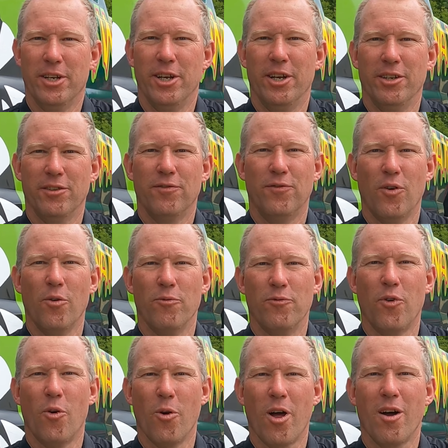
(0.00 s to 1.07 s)
And it's
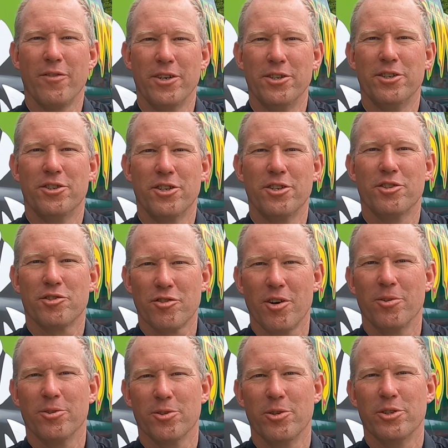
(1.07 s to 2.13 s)
4.5 inches in the
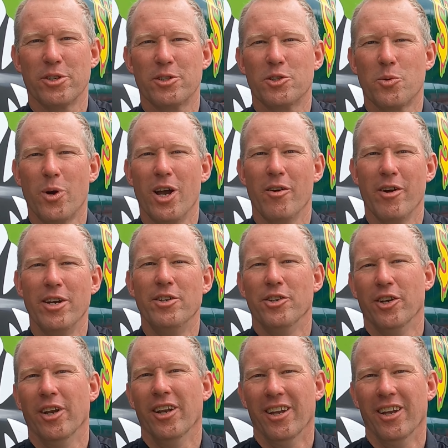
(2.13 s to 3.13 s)
stroke. So it's a square engine.